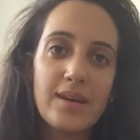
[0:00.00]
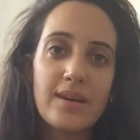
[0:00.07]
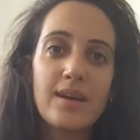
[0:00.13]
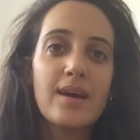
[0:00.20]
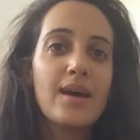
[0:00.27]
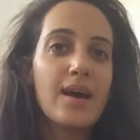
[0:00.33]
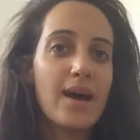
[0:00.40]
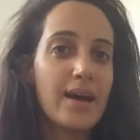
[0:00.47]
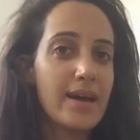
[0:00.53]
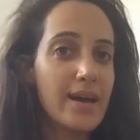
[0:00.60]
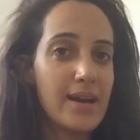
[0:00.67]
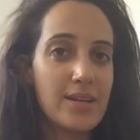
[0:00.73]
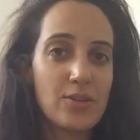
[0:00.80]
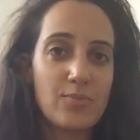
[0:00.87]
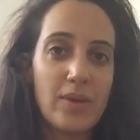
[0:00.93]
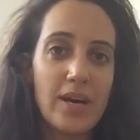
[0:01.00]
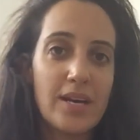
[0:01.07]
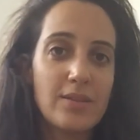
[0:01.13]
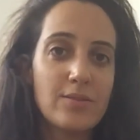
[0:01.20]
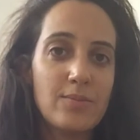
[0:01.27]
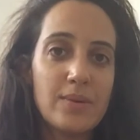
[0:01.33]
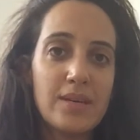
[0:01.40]
And again, it
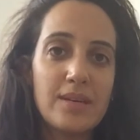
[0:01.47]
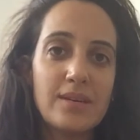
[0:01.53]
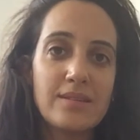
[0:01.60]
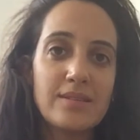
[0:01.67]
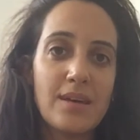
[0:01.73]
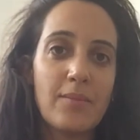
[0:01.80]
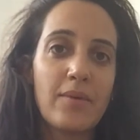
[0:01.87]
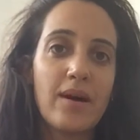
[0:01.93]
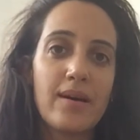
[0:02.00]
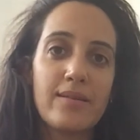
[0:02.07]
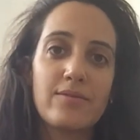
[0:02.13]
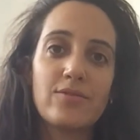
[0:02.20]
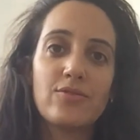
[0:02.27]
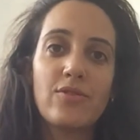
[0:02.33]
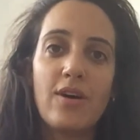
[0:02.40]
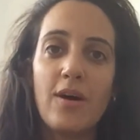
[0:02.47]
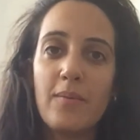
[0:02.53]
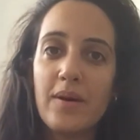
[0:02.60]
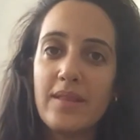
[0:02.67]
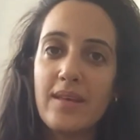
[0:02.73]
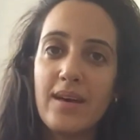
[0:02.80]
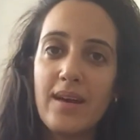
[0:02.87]
might be some kind of
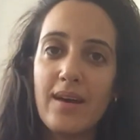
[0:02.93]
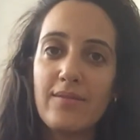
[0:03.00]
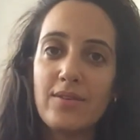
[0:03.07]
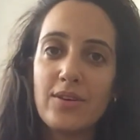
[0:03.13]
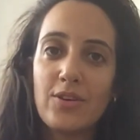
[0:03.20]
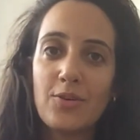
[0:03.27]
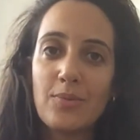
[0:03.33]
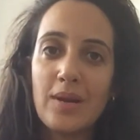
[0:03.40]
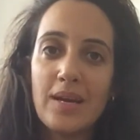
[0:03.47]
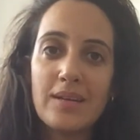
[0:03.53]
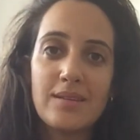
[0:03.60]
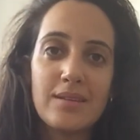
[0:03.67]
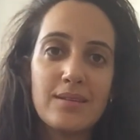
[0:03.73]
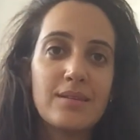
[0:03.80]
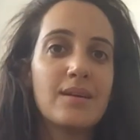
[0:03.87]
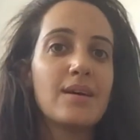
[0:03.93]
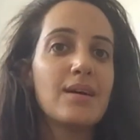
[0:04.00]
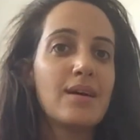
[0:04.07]
trauma that I've accumulated